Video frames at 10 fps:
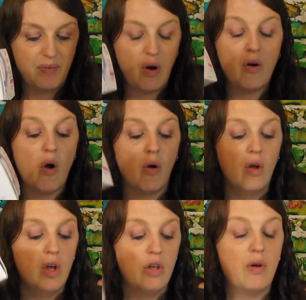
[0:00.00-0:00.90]
Or no,
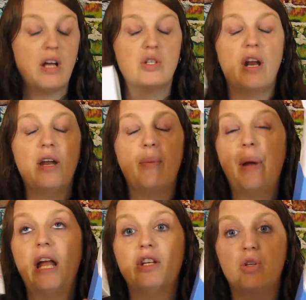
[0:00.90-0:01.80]
you guys would end up
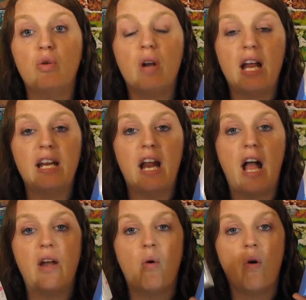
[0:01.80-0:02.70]
paying
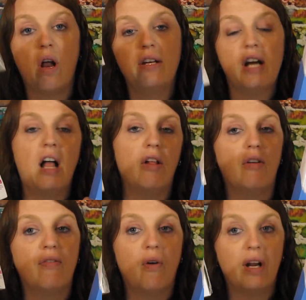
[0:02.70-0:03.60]
$2.99 or
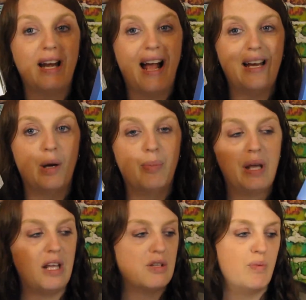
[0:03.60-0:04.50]
$1.49 a
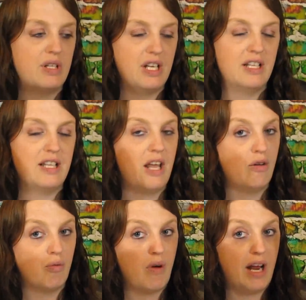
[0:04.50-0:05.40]
piece, which is a
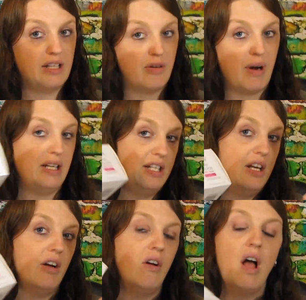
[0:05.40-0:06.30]
great, great
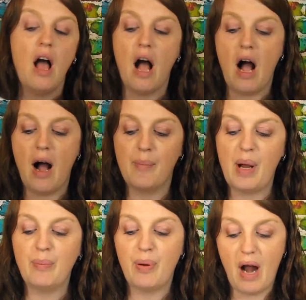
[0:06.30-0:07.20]
deal. Um,
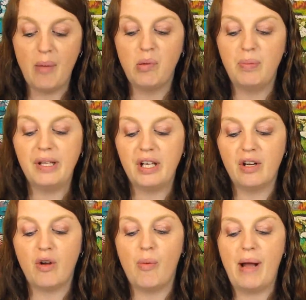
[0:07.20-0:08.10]
I'm probably going
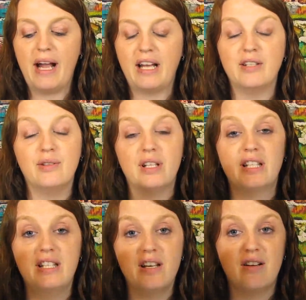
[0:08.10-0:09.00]
to go back and do
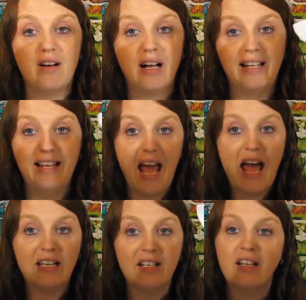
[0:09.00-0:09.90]
this deal
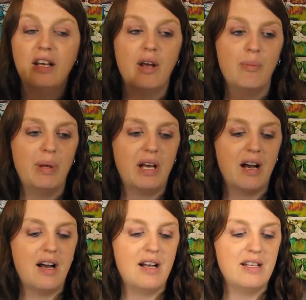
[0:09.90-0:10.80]
again
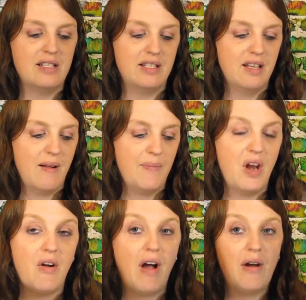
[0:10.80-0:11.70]
because,
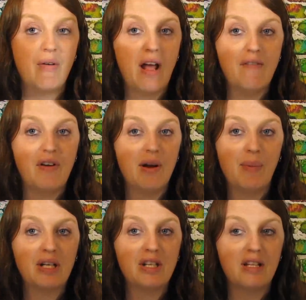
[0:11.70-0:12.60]
you know, I don't have very
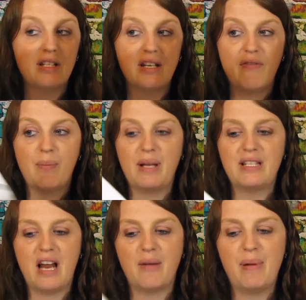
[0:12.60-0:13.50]
much of this stuff in my
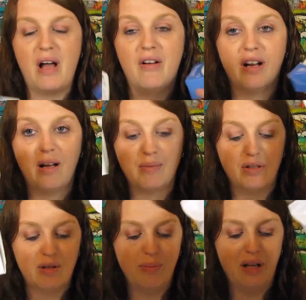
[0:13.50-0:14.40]
stockpile and it comes
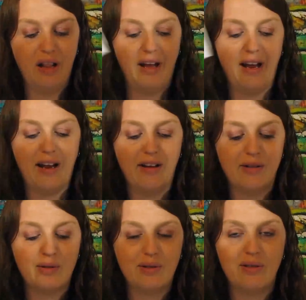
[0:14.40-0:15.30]
out to be like
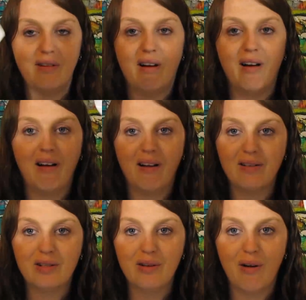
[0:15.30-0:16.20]

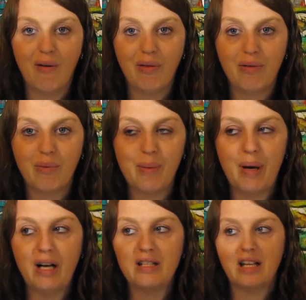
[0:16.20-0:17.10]
you know, three
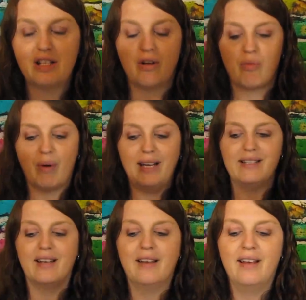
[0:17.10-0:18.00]
bucks. That's a great,